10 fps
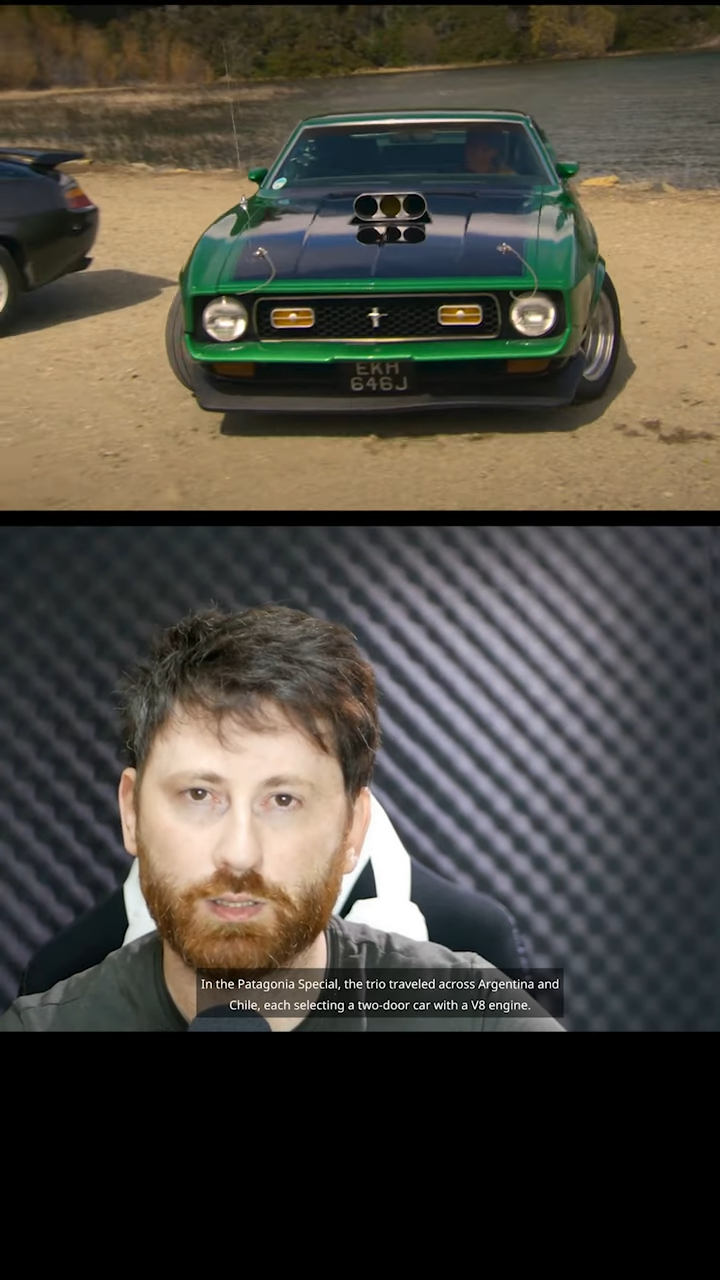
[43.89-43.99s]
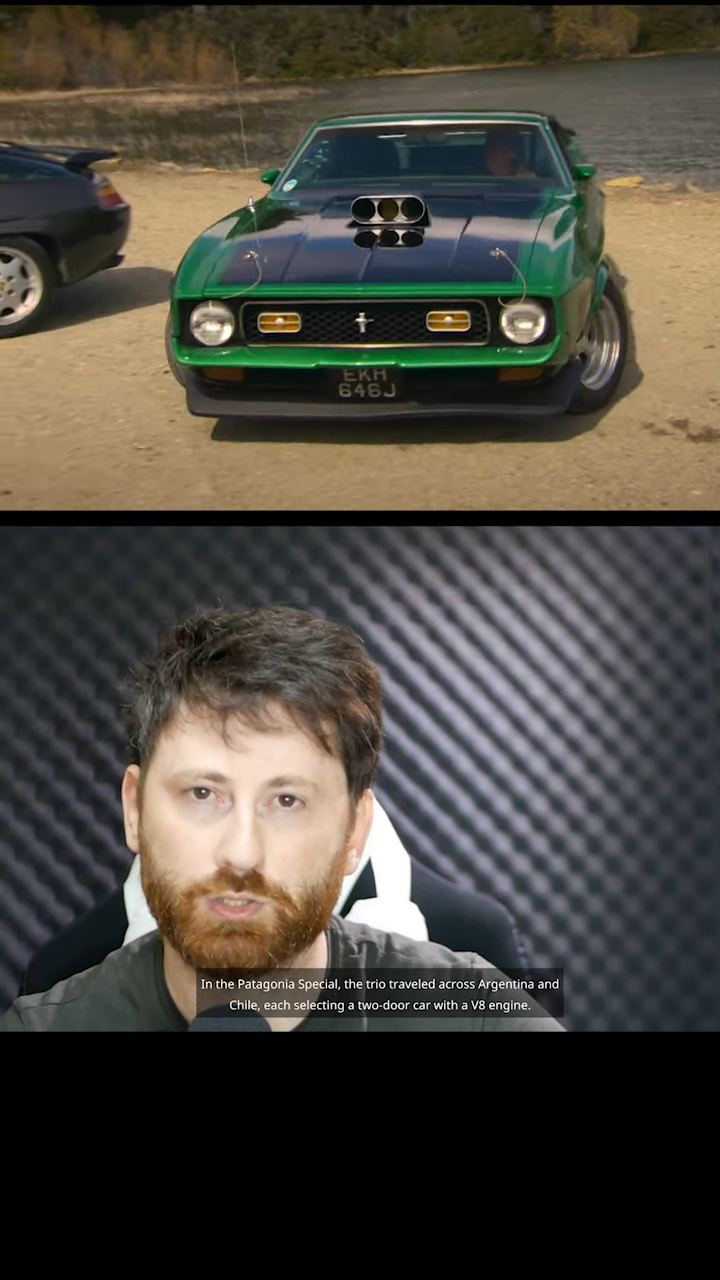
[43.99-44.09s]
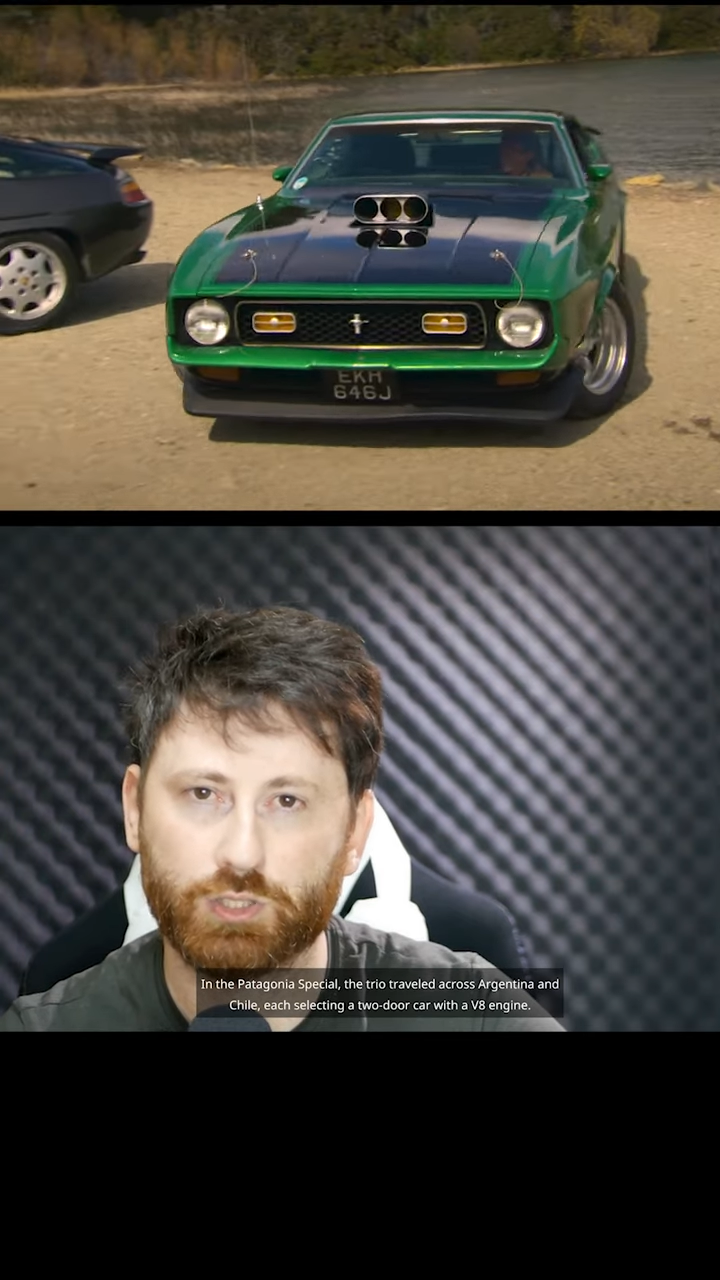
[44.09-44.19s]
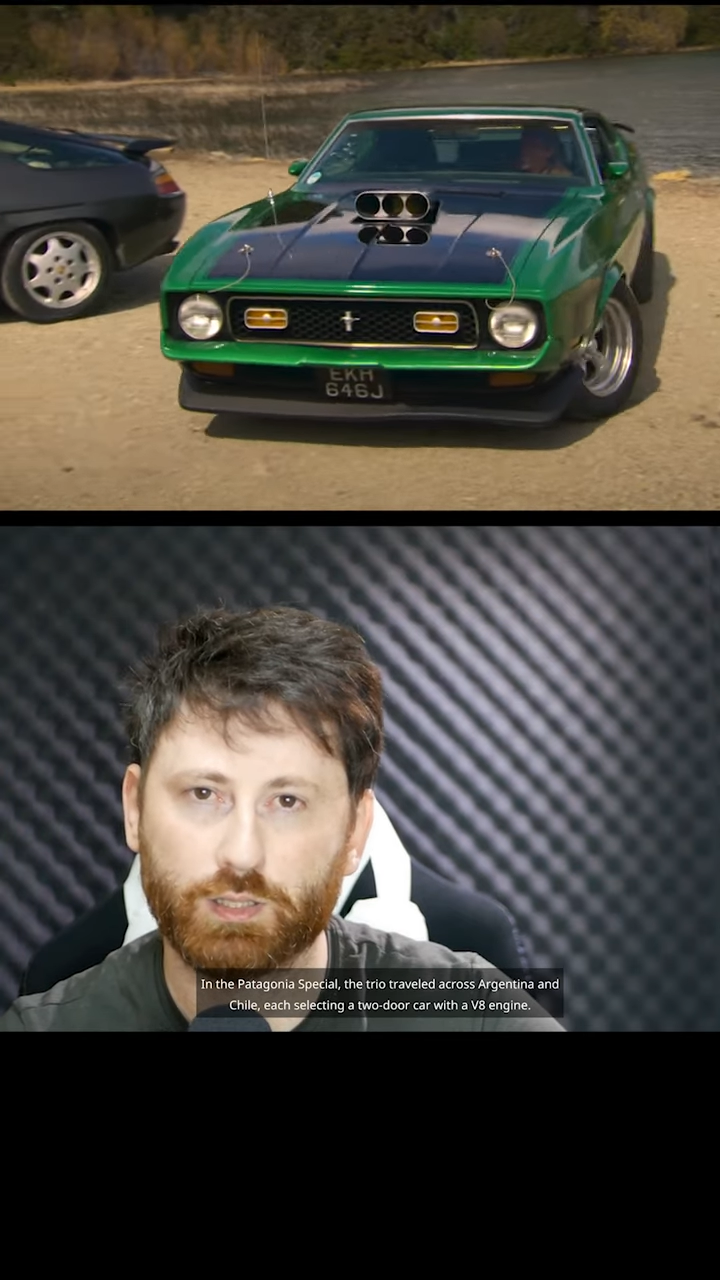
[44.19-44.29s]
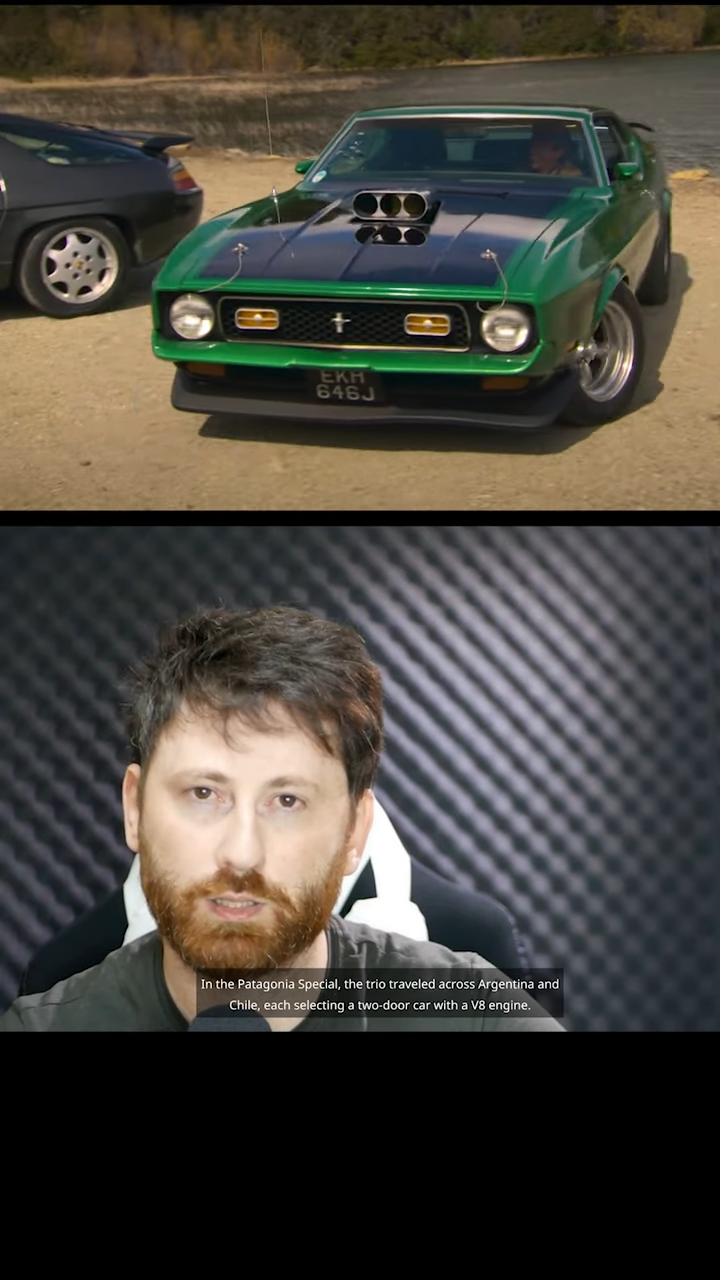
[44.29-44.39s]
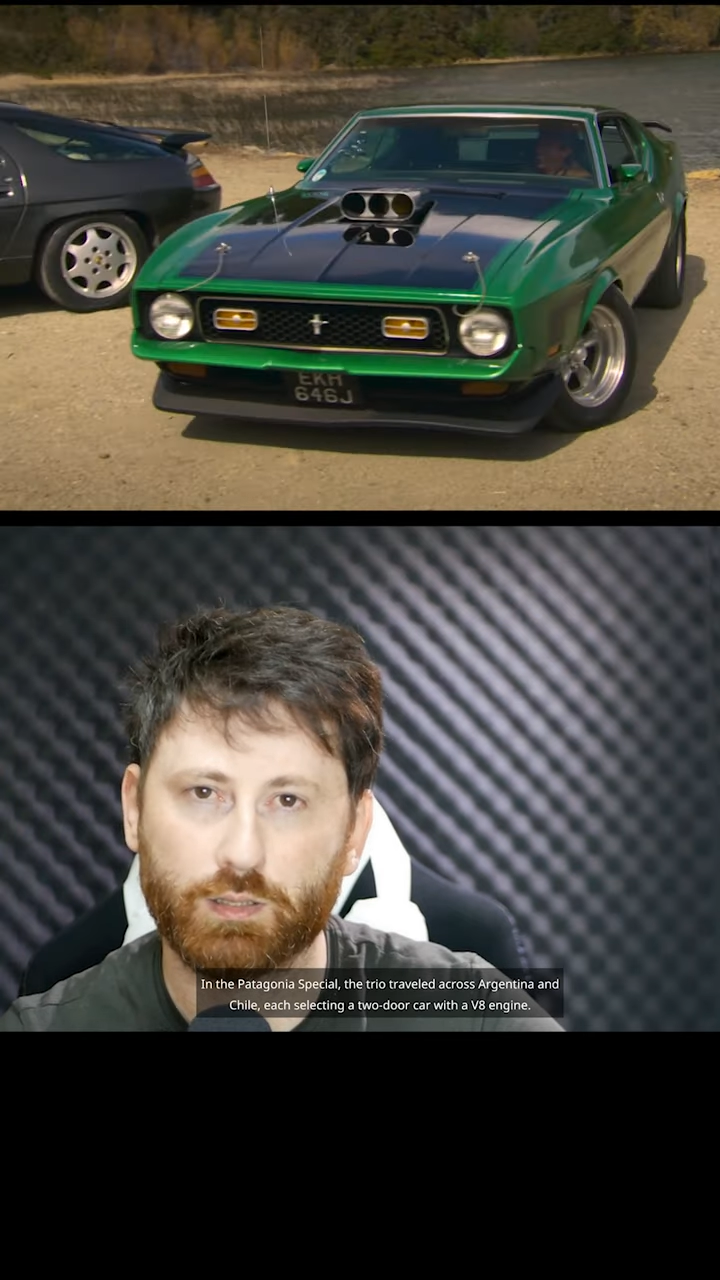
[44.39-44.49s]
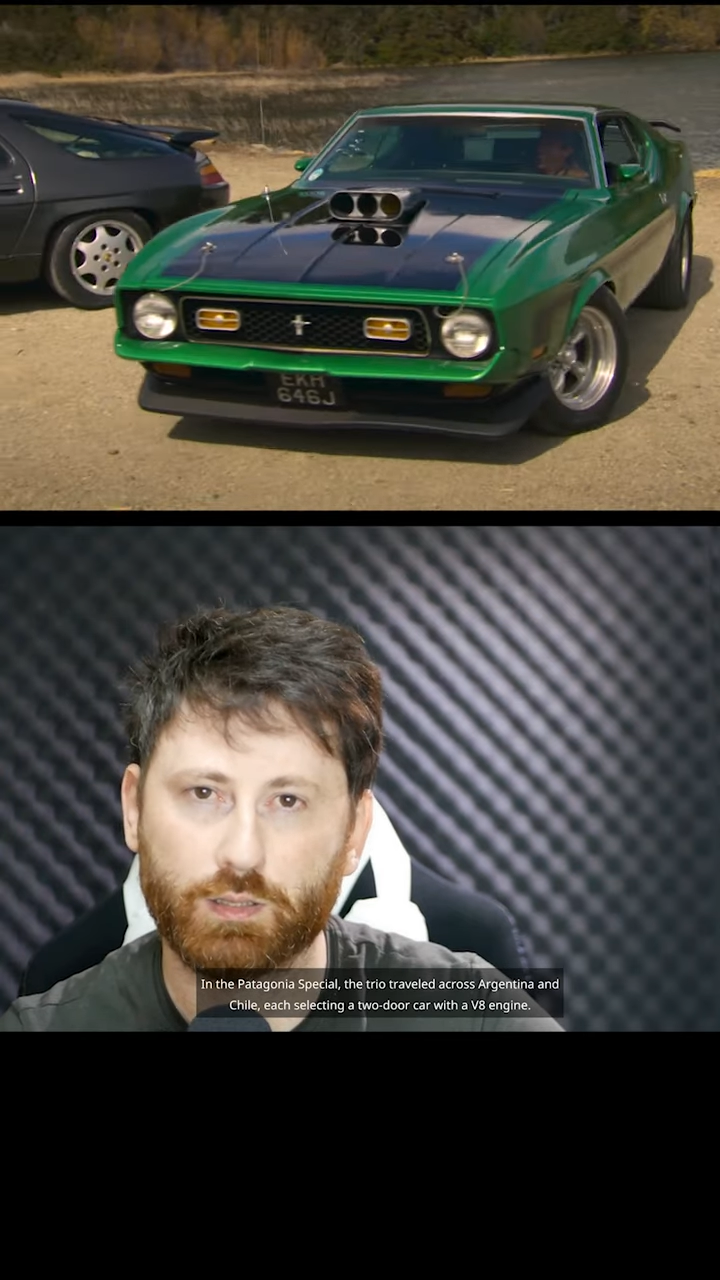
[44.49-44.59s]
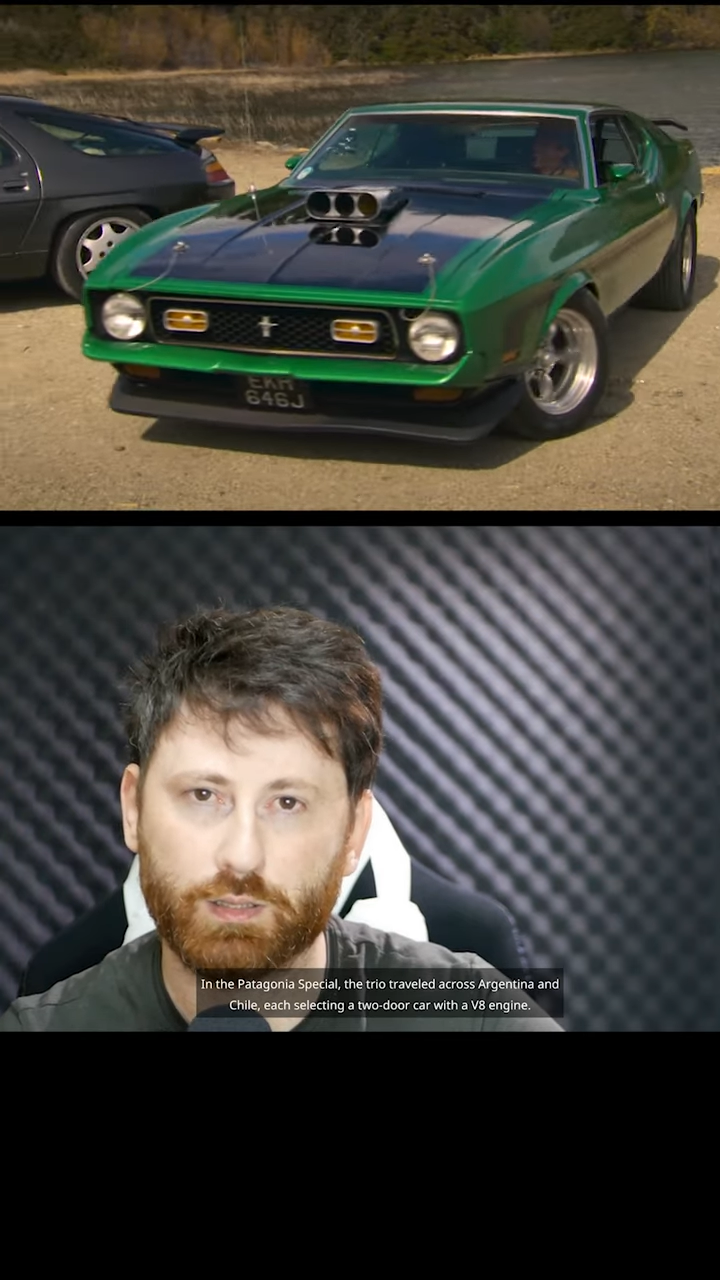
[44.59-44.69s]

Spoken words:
and Chile,